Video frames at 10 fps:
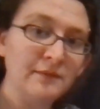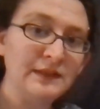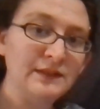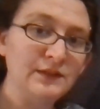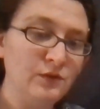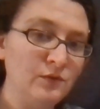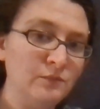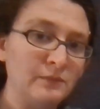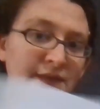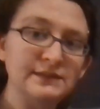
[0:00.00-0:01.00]
ready to do
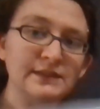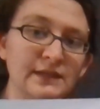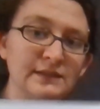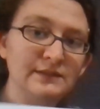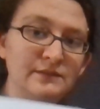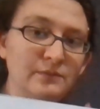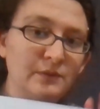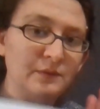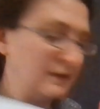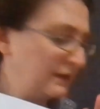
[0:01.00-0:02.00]
my test
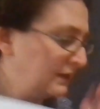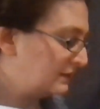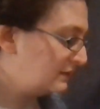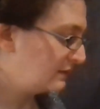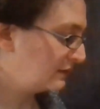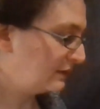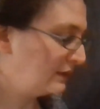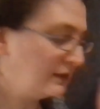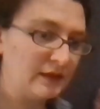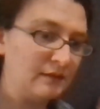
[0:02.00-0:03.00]
with my
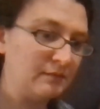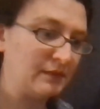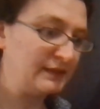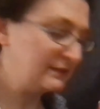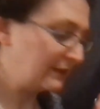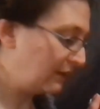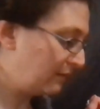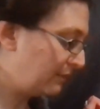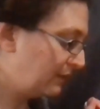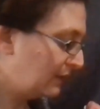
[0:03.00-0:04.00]
design and my
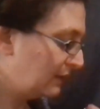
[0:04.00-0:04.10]
setup.